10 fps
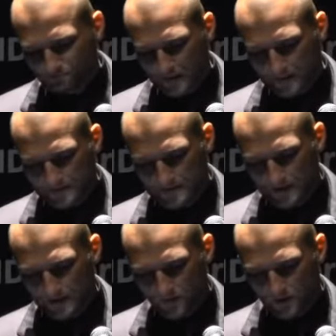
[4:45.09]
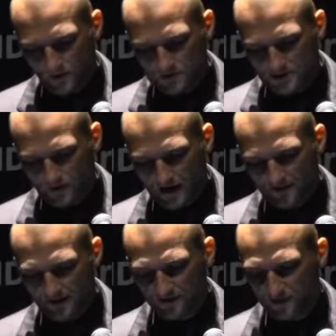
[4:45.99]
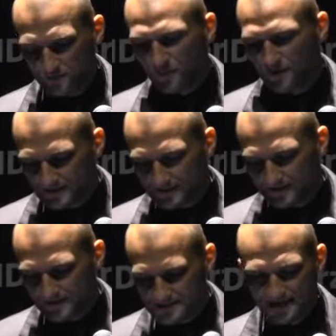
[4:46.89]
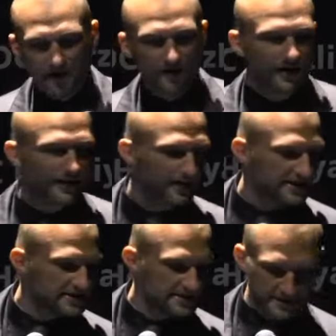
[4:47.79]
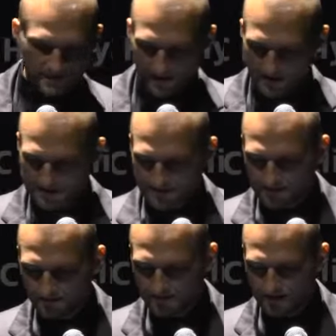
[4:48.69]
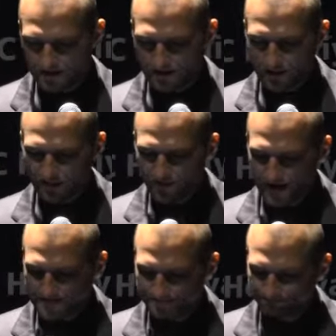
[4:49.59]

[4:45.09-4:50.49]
and we also have another viewpoint, and that is that Al-Qaeda is still a significant threat.